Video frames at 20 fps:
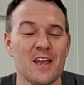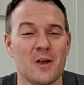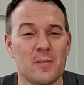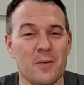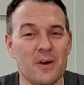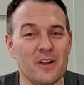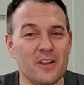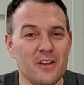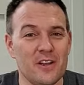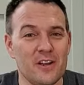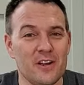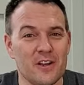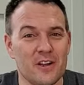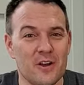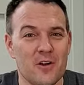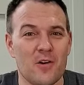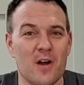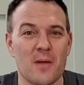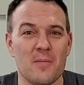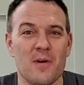About a year
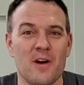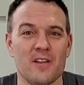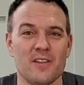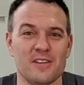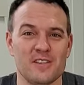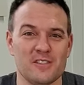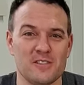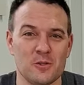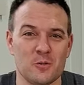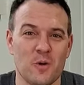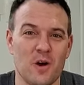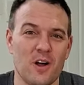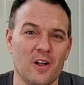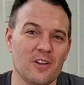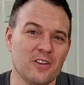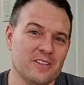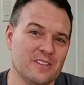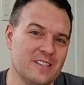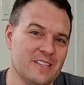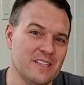ago, I bought this
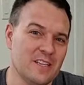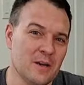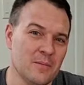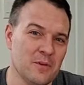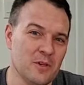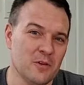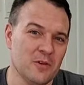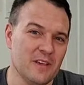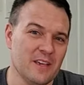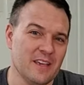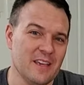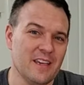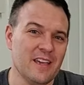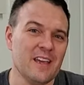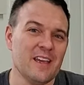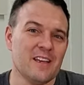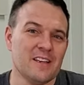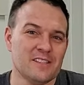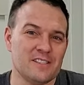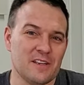DeWalt DWE